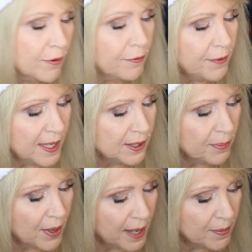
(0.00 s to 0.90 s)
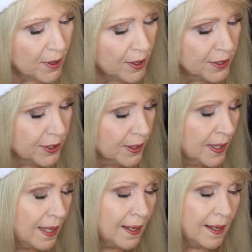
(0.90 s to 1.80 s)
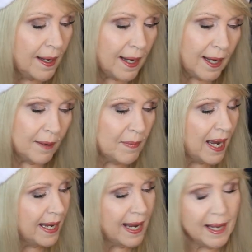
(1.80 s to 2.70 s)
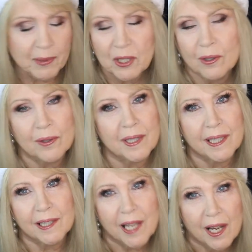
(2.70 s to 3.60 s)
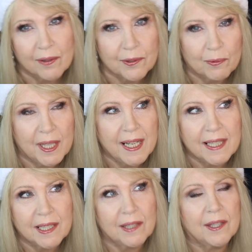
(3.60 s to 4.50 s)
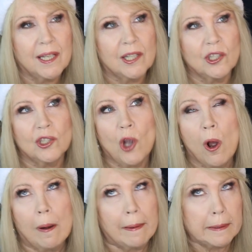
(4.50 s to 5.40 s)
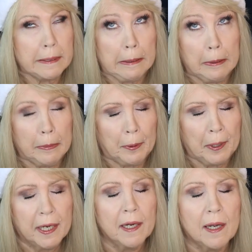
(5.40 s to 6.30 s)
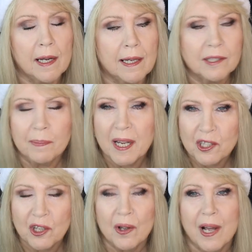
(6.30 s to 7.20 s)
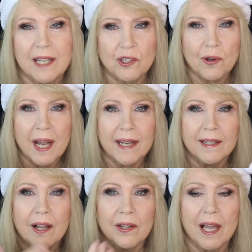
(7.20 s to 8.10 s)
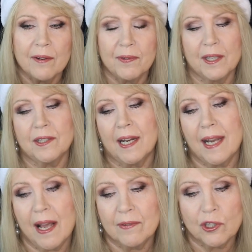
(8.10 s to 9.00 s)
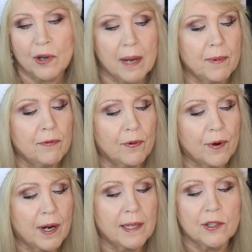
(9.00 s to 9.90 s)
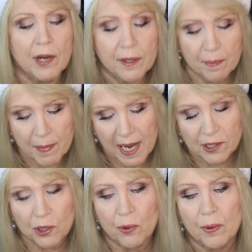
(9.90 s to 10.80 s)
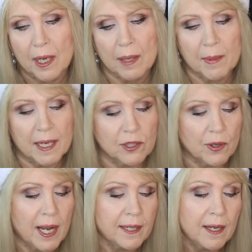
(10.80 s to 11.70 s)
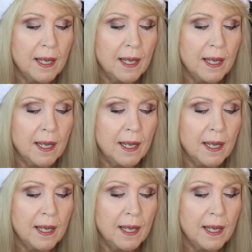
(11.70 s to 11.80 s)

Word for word: For face primers, I absolutely loved when I did the Charlotte Tilbury special. I tried a lot of things that I haven't tried before. I tried the magic cream and I tried